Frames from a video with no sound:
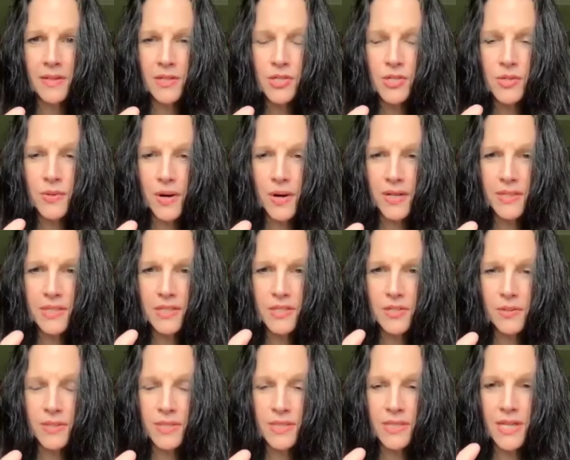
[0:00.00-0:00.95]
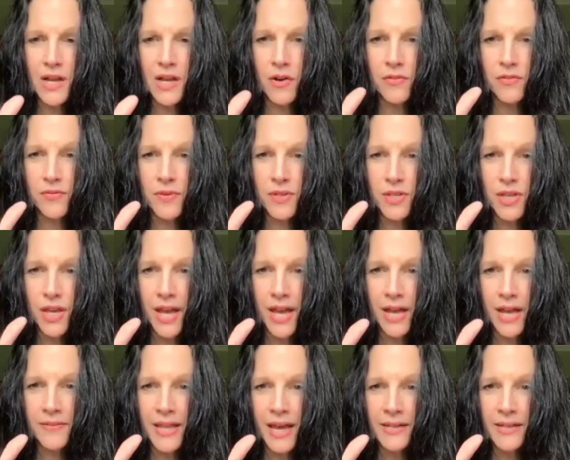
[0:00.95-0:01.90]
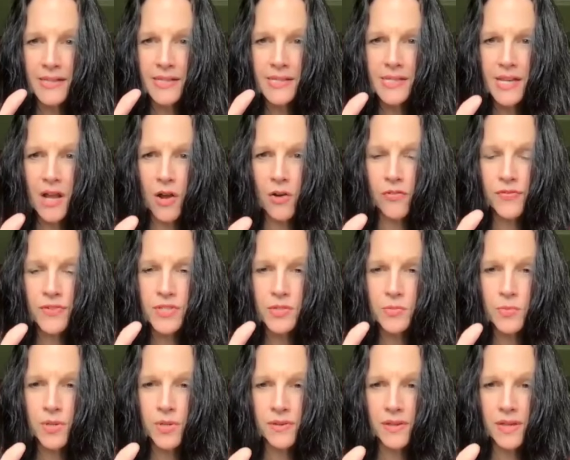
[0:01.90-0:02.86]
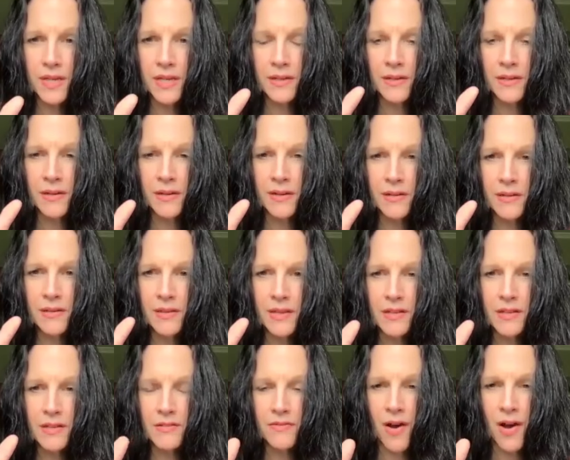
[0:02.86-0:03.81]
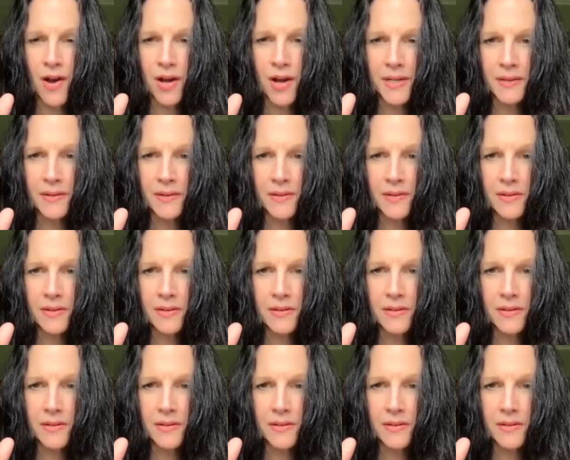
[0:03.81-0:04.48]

Trust yourself, and that self is within the divine.